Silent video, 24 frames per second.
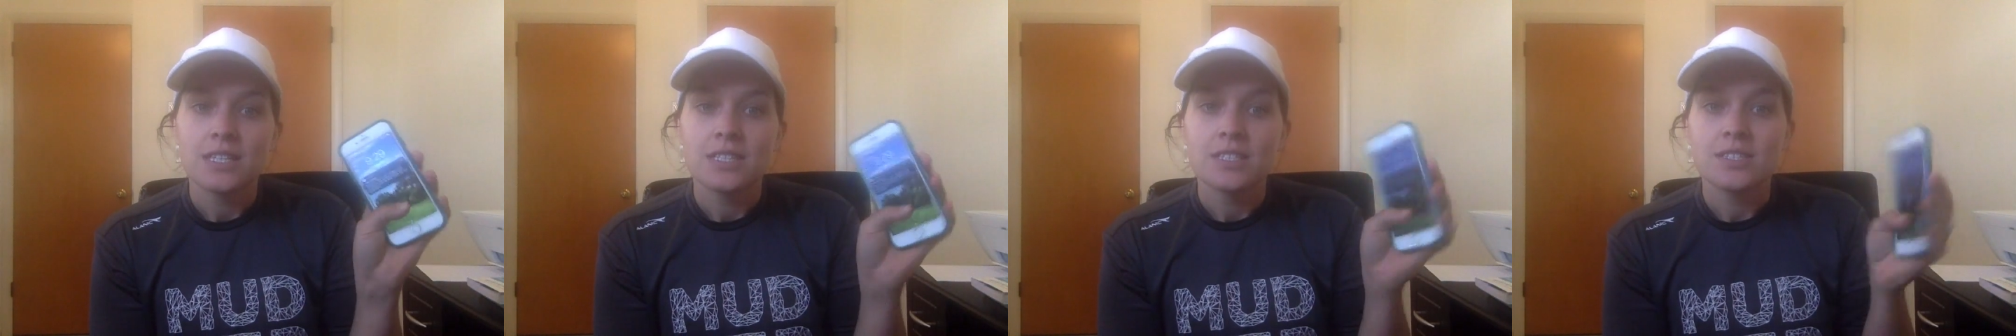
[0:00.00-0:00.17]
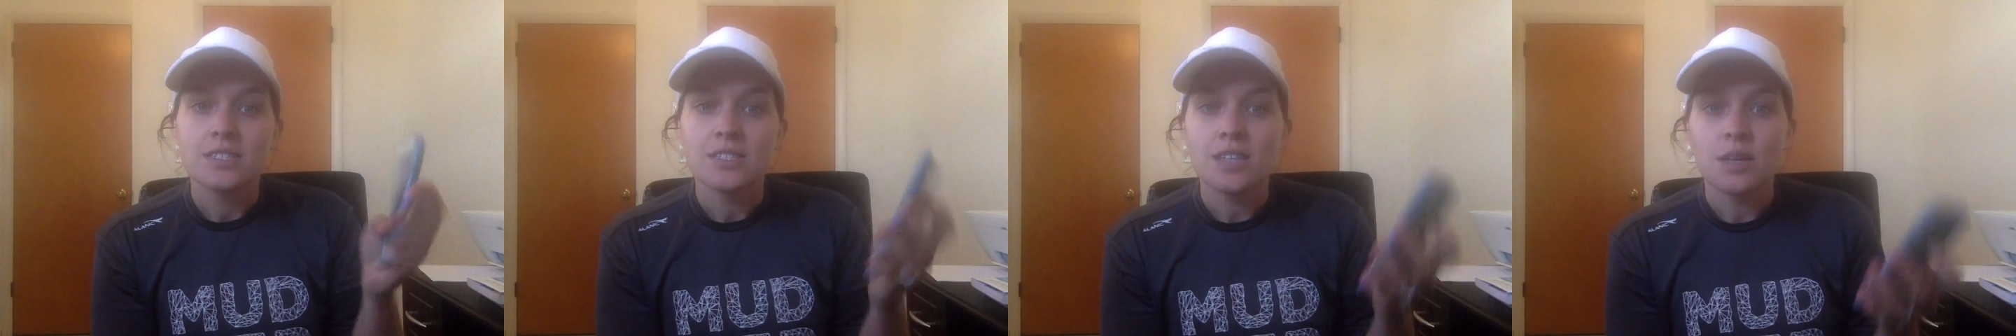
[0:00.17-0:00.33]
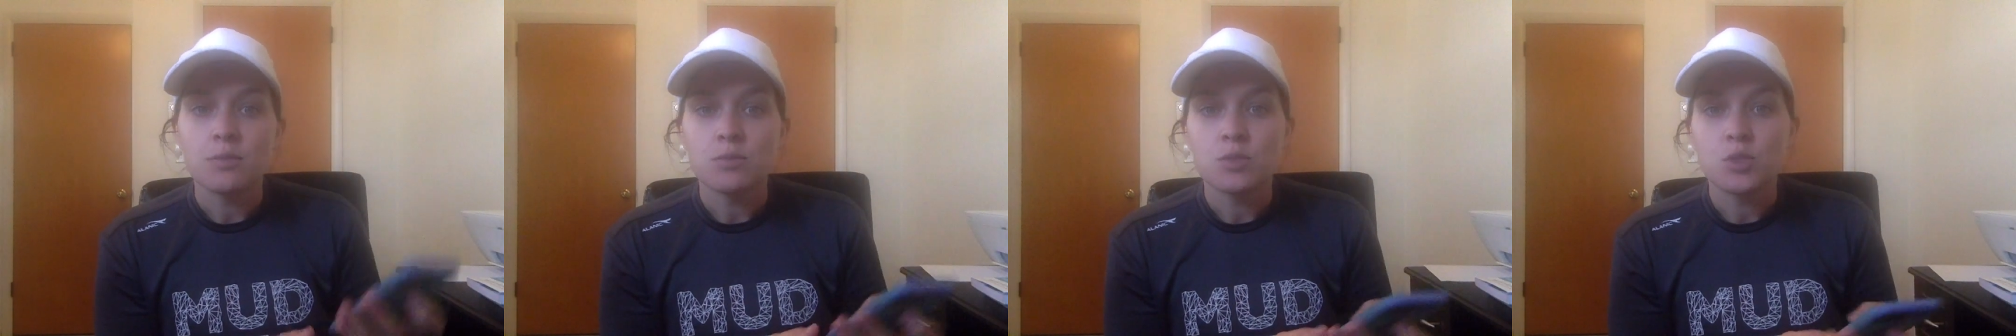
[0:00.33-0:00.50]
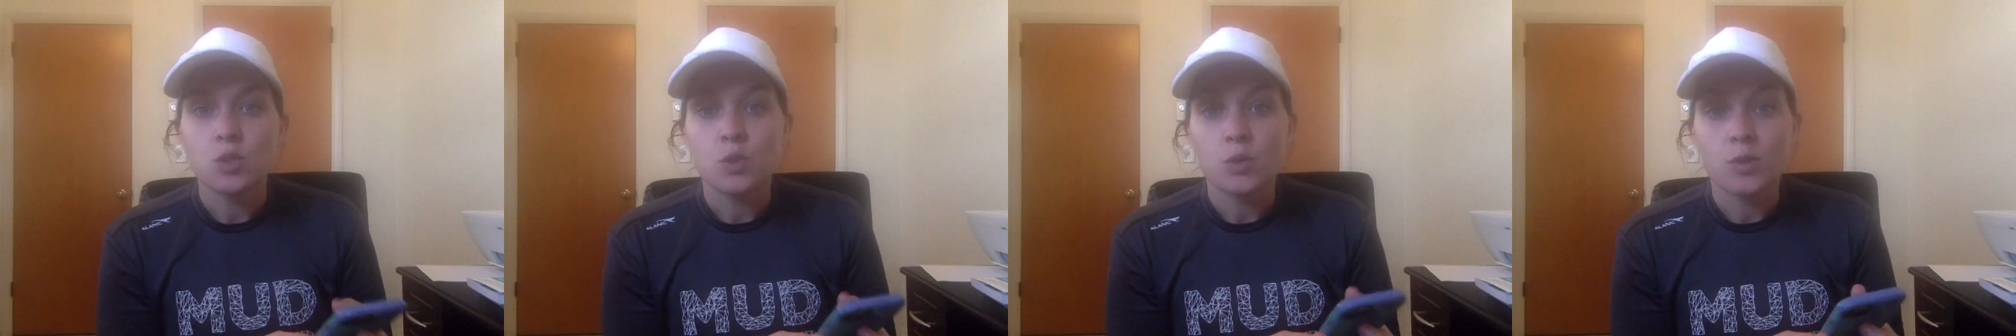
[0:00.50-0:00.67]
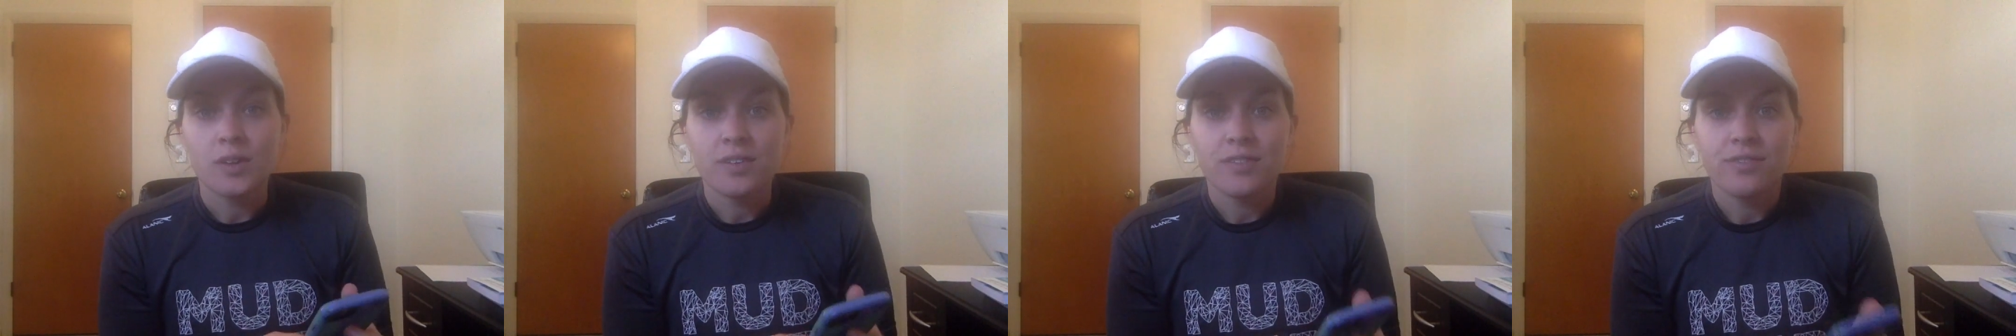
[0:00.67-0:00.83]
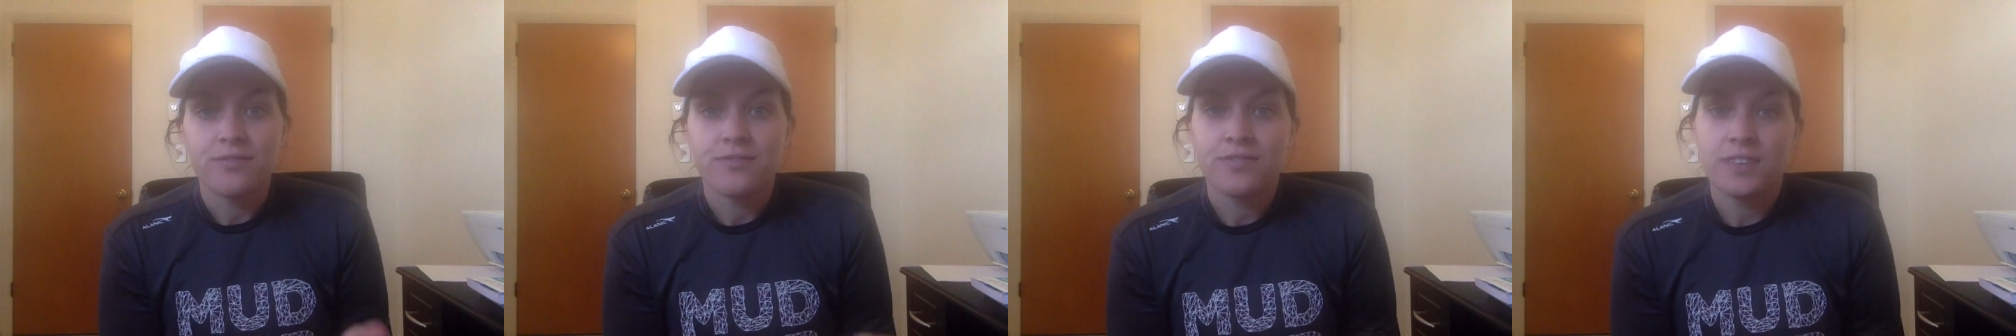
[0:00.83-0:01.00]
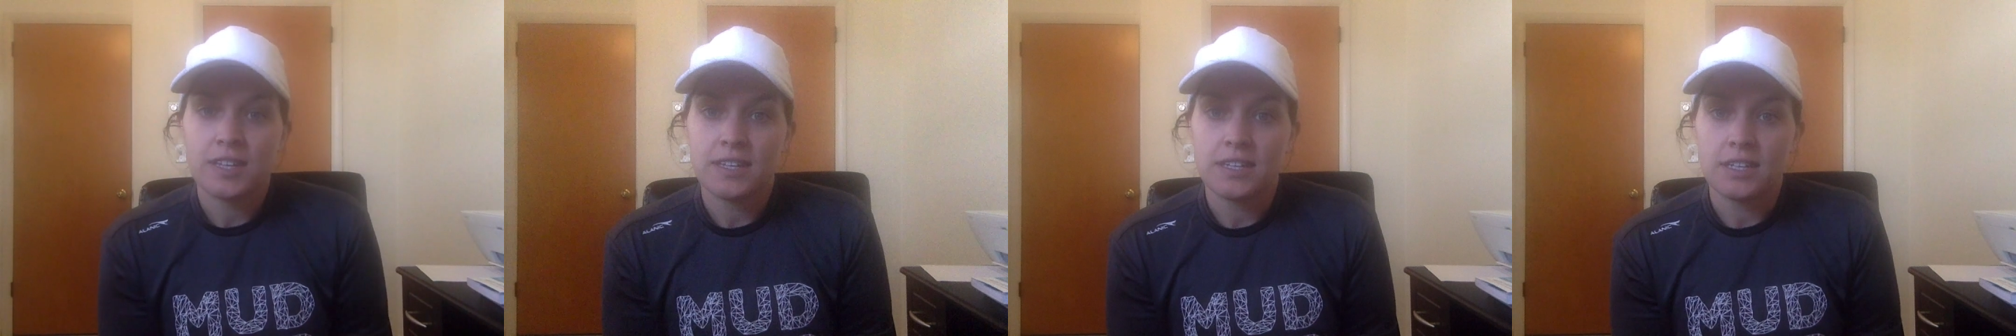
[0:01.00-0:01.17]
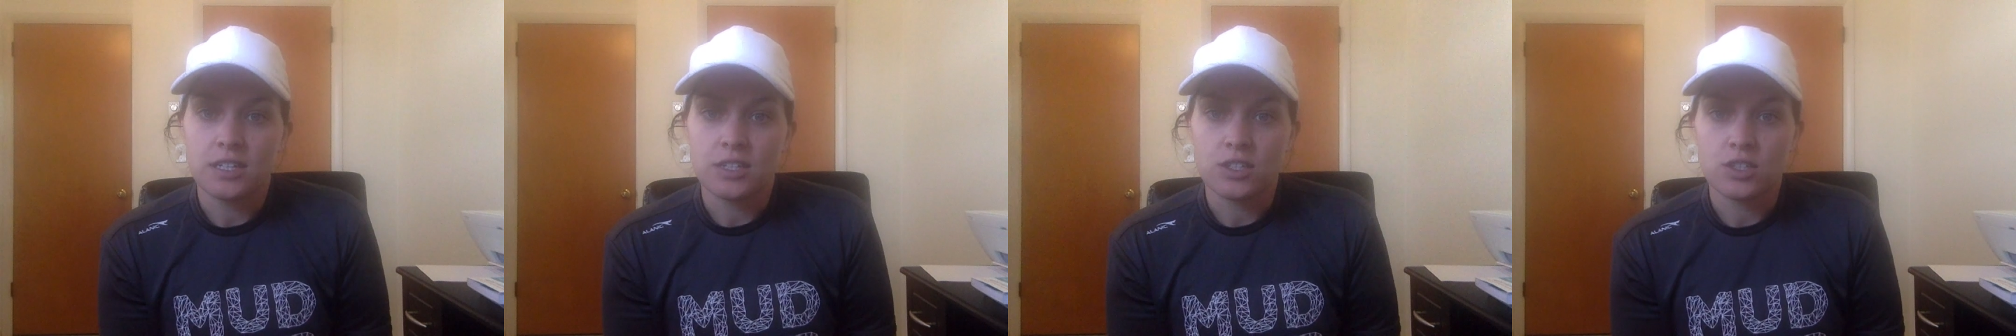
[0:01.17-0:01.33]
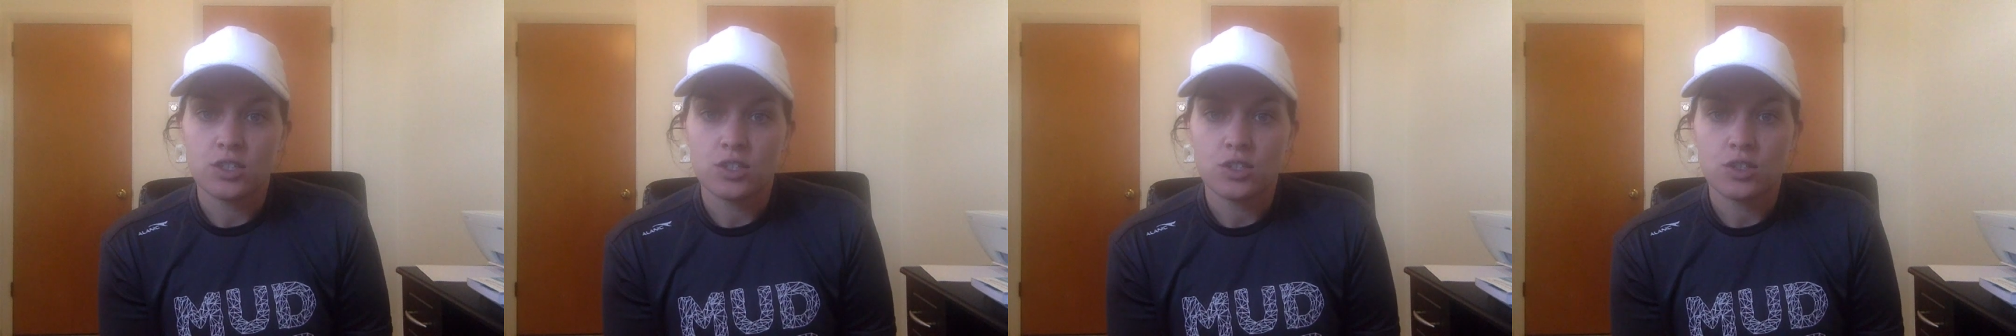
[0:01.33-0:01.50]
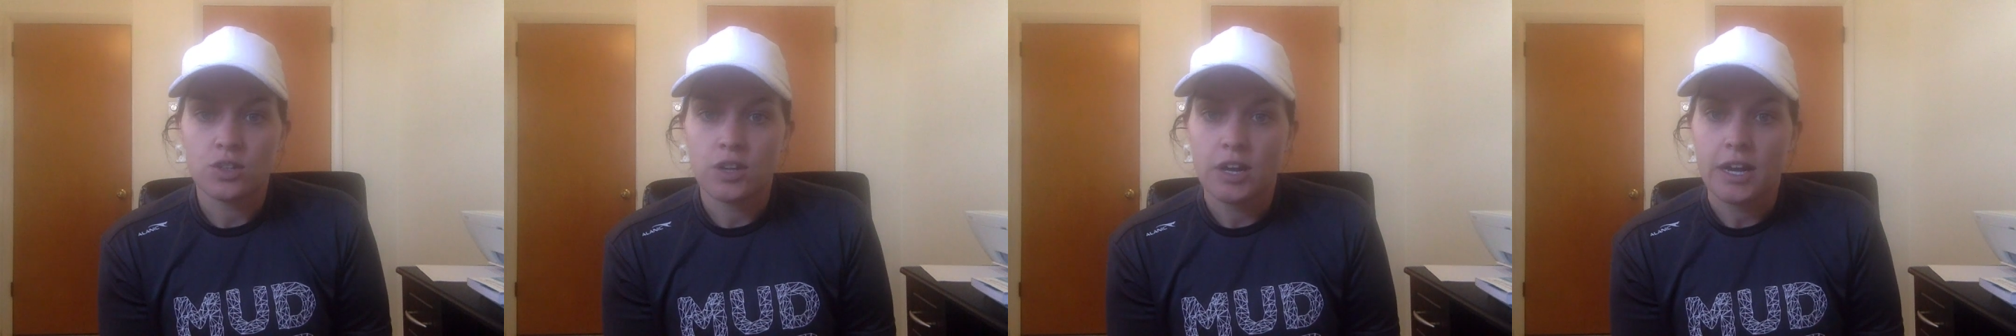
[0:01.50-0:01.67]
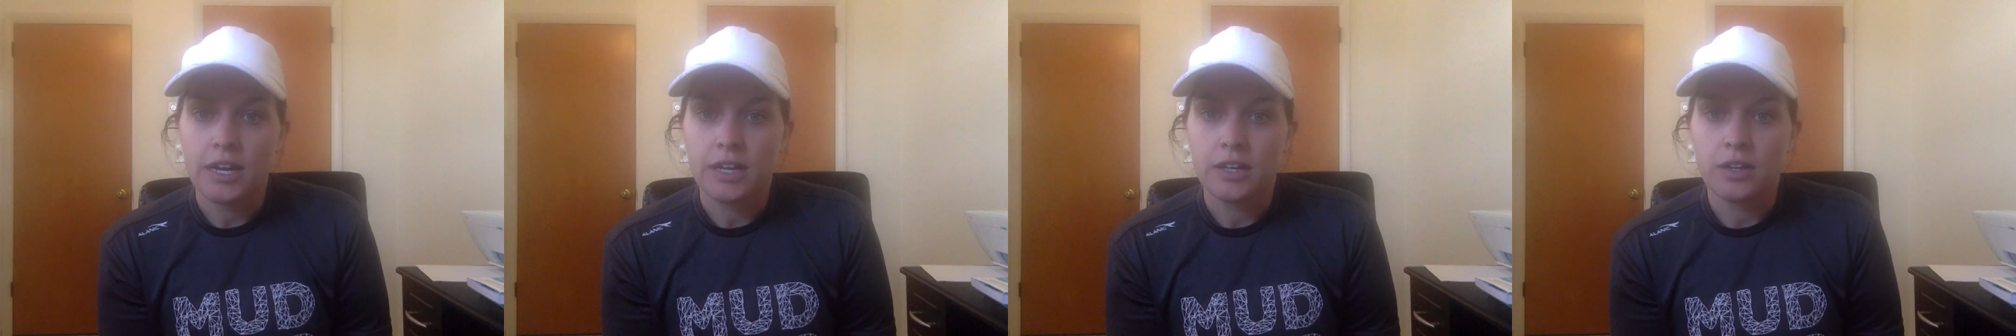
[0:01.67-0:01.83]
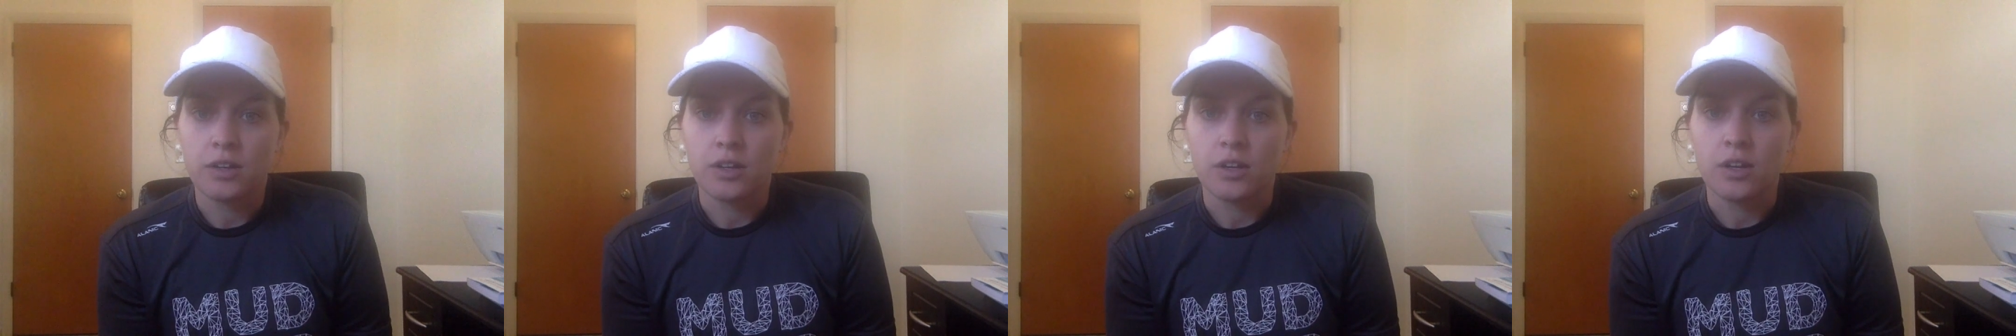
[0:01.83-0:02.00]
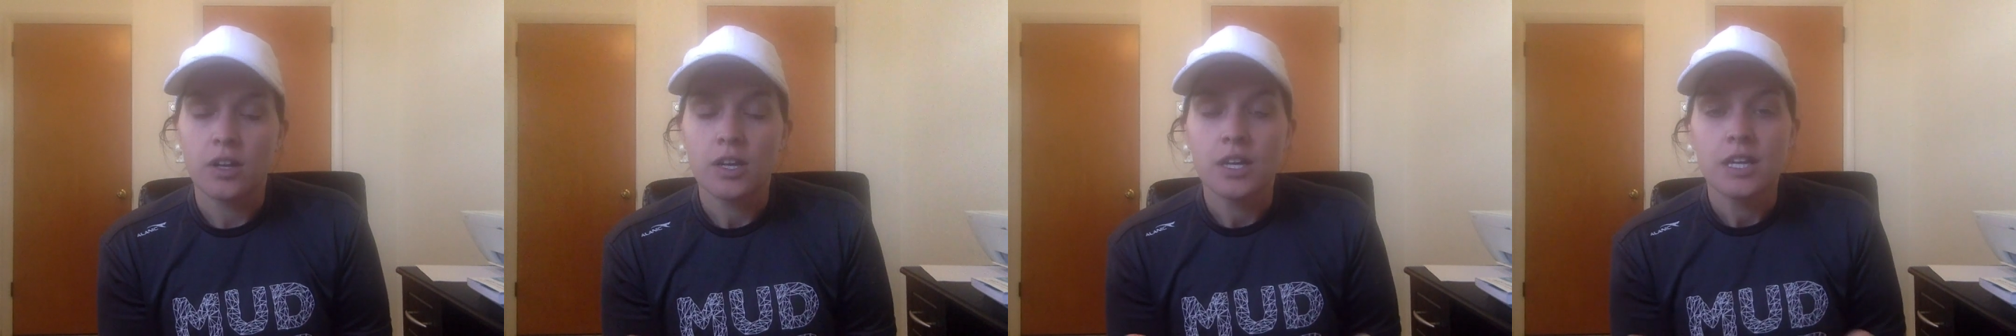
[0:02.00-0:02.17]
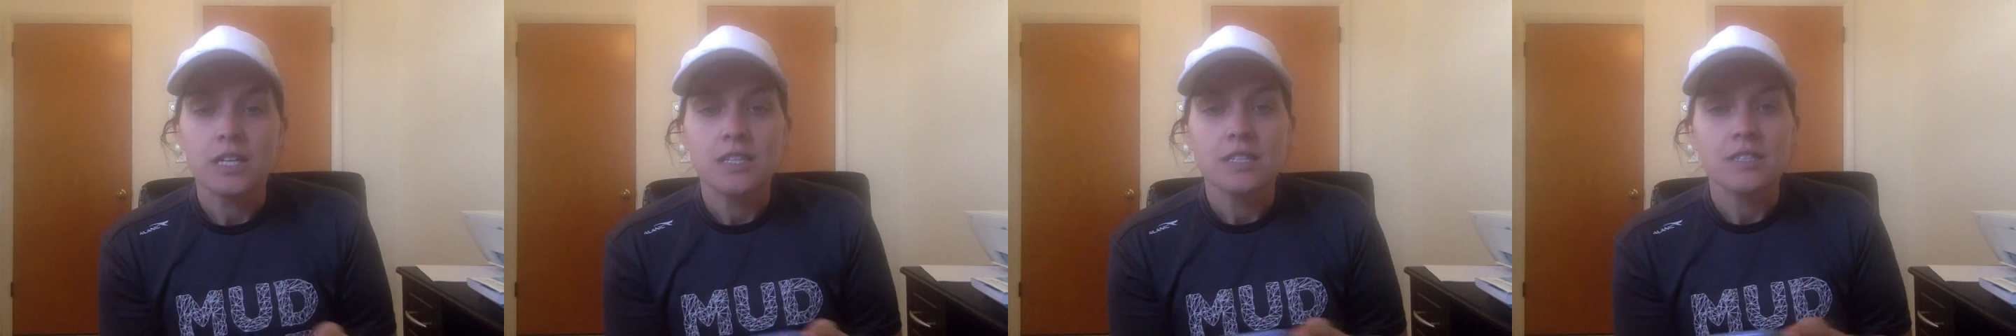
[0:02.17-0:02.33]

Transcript: some sort of fitness tracker,